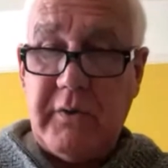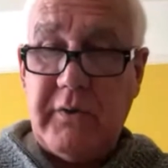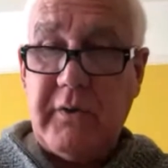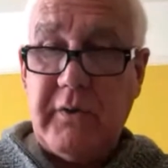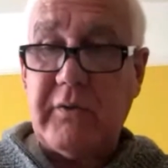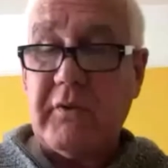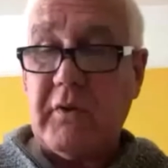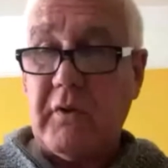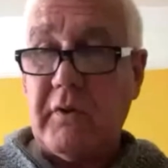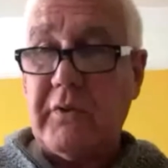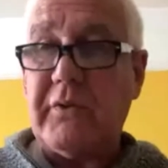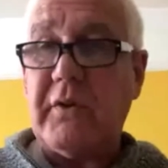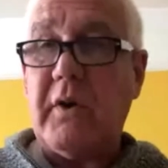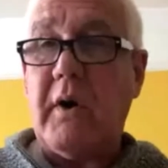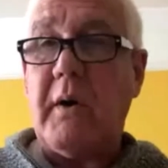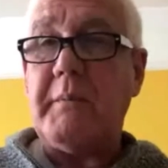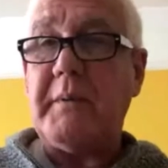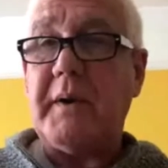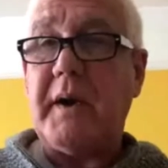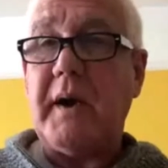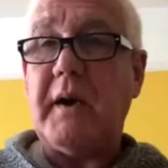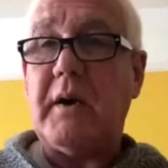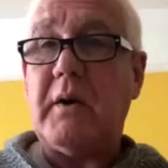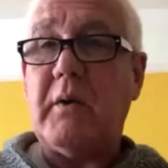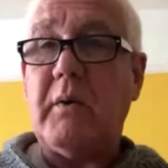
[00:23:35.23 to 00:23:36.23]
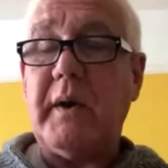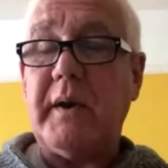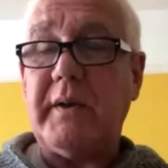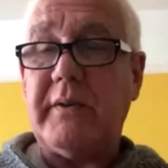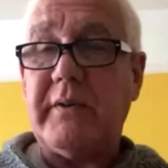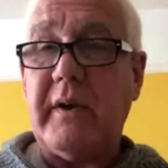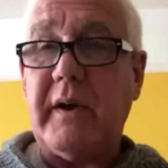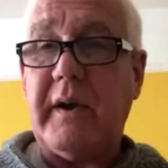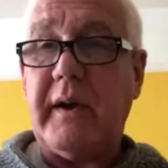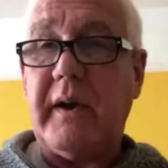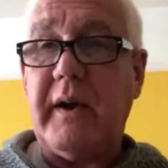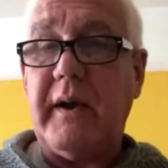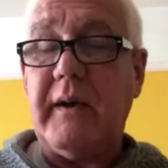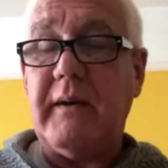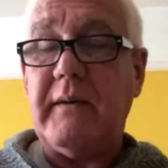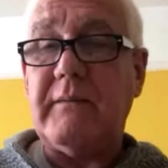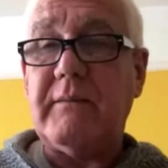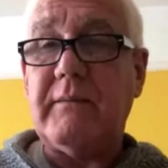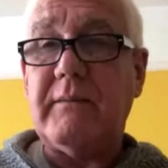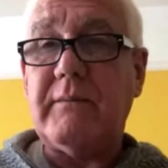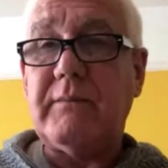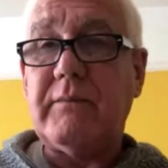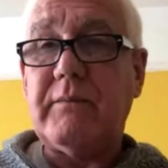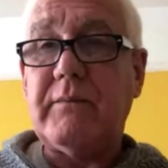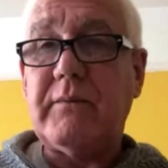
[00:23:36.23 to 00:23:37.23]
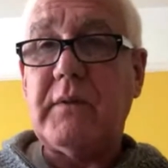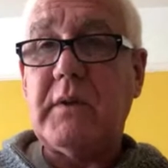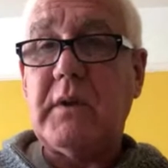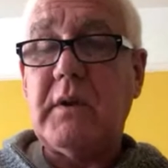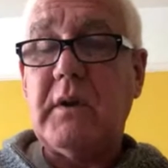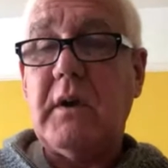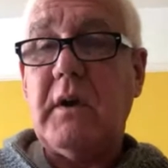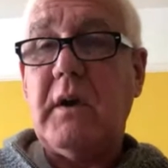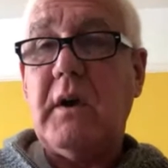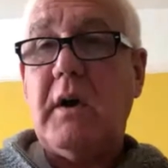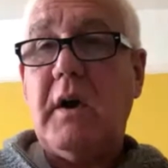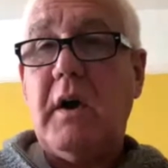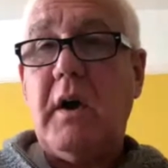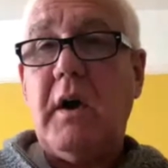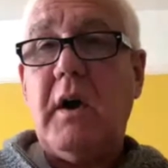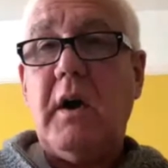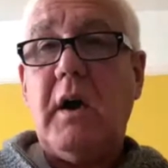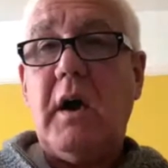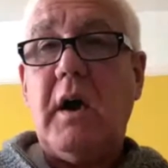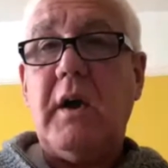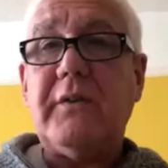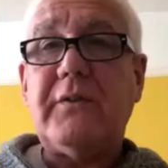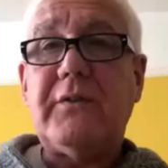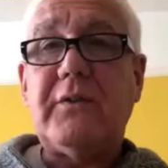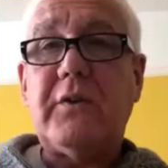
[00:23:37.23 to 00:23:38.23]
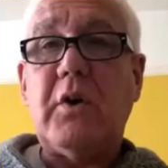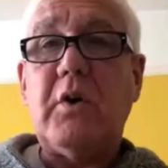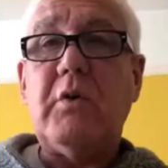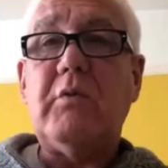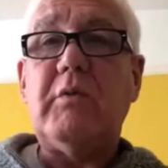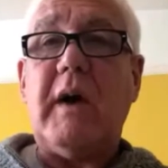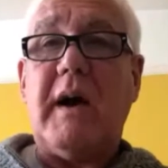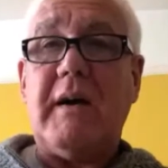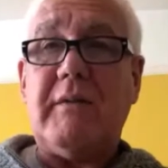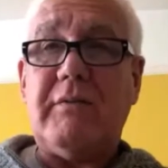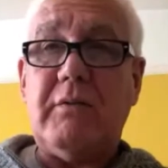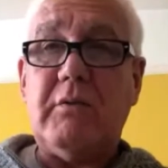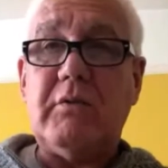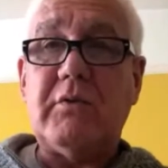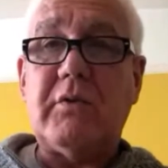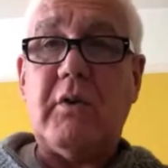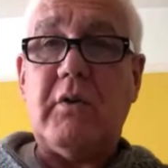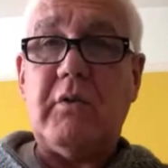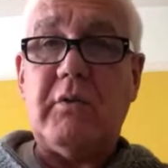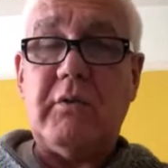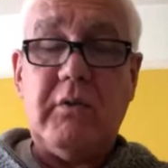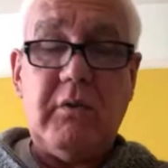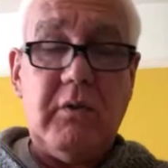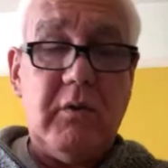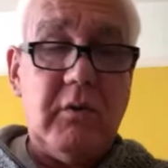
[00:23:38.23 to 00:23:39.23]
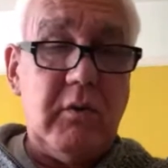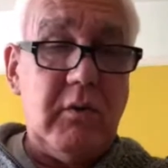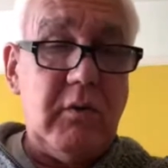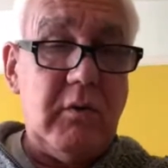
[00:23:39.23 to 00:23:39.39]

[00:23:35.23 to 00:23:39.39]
you just got time to get a quick ticket. There's 2 raffles on.